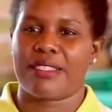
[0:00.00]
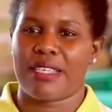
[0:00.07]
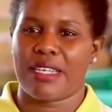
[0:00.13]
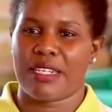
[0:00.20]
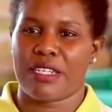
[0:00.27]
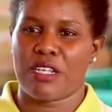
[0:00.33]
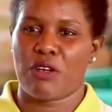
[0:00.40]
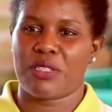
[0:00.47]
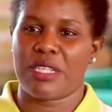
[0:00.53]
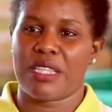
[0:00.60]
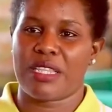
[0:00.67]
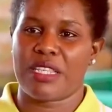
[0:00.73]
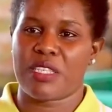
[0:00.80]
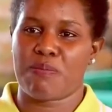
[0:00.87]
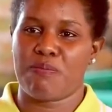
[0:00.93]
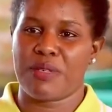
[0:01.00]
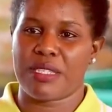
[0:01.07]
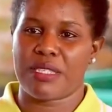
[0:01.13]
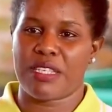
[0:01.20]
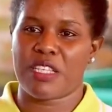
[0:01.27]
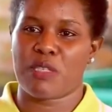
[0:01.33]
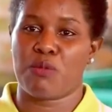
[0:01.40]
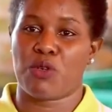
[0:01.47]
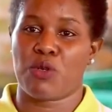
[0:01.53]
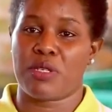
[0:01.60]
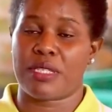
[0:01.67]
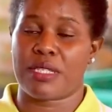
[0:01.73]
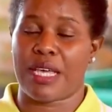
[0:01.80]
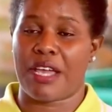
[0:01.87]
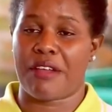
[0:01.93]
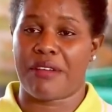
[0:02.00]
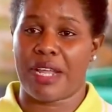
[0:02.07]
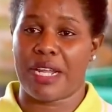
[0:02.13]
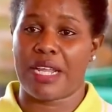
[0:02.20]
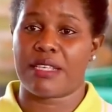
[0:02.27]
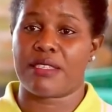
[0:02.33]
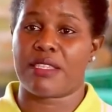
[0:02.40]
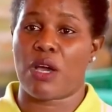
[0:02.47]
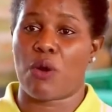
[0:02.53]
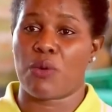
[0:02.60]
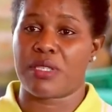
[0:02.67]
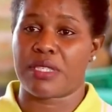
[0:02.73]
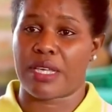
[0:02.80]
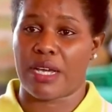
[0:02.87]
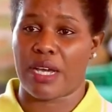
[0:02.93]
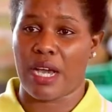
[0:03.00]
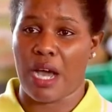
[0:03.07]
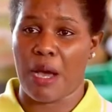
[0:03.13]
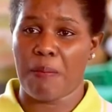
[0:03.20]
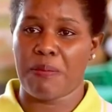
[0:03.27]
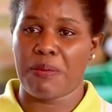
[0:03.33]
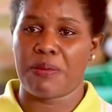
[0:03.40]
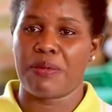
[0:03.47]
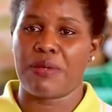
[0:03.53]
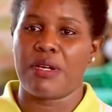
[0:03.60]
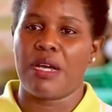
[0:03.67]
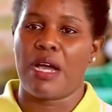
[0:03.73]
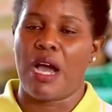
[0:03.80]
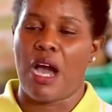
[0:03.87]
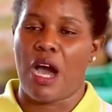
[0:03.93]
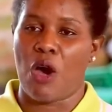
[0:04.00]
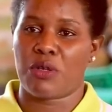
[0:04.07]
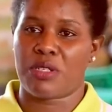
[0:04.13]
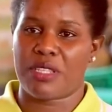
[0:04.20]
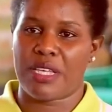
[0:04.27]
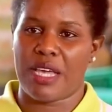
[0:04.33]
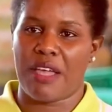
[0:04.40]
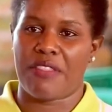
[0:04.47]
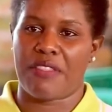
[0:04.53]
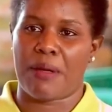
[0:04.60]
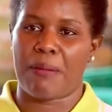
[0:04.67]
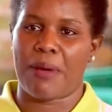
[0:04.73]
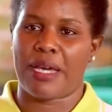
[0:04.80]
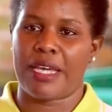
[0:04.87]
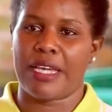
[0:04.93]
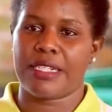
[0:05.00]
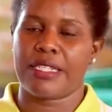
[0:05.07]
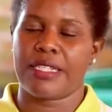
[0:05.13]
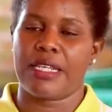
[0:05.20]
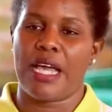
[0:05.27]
I started out in this business because I realized there was a gap out there in the market.